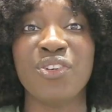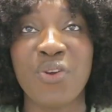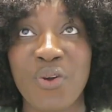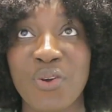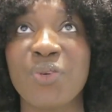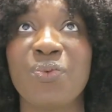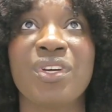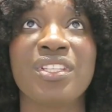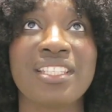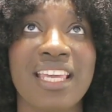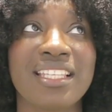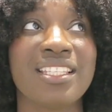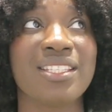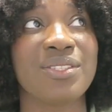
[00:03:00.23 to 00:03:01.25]
know you want to
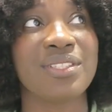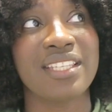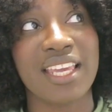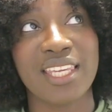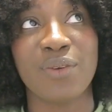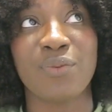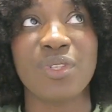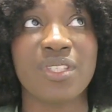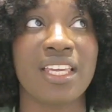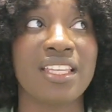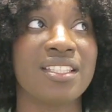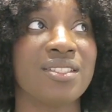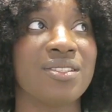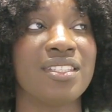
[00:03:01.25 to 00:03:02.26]
get into
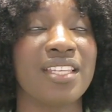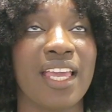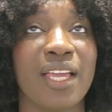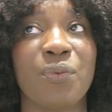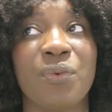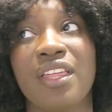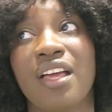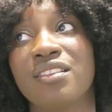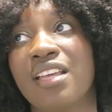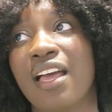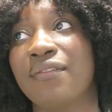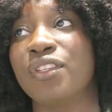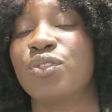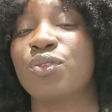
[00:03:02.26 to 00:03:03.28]
tech, without
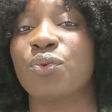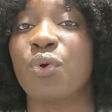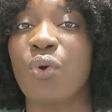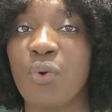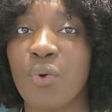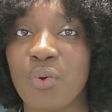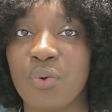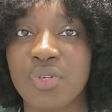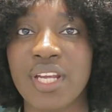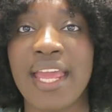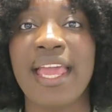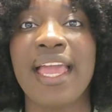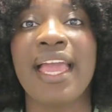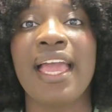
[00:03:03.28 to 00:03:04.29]
having to code.
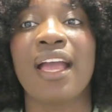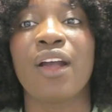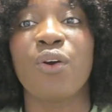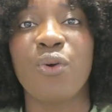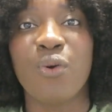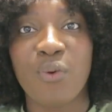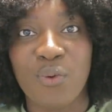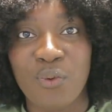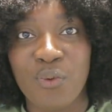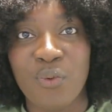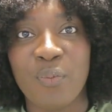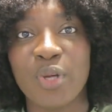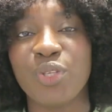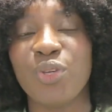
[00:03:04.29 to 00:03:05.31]

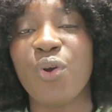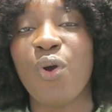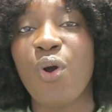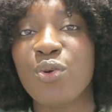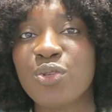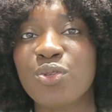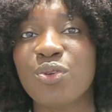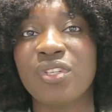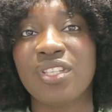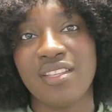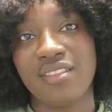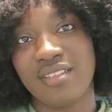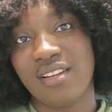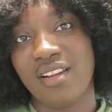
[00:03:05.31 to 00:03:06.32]
Cool, but you also
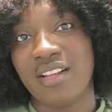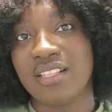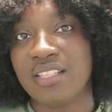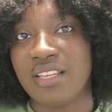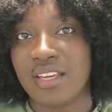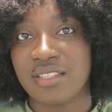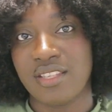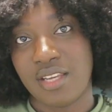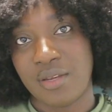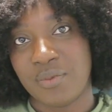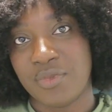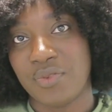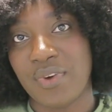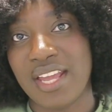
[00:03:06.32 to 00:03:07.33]
need to learn tech
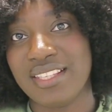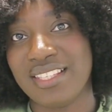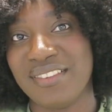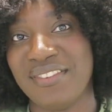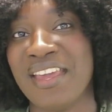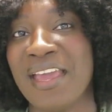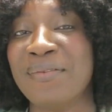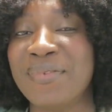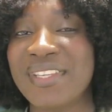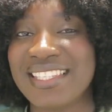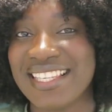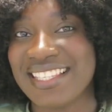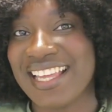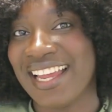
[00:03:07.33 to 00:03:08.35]
terms, right? If you're a
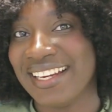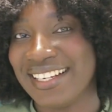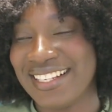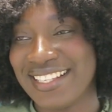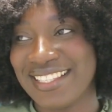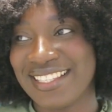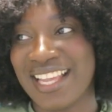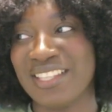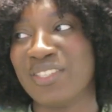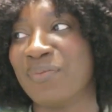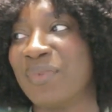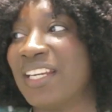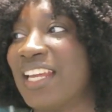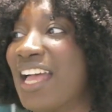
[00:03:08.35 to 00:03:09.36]
business analyst and
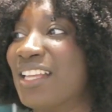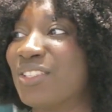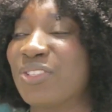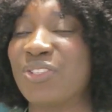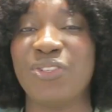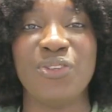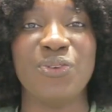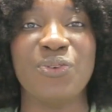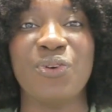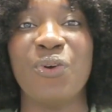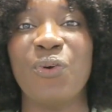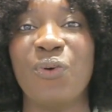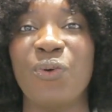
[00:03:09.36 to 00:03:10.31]
somebody asks you,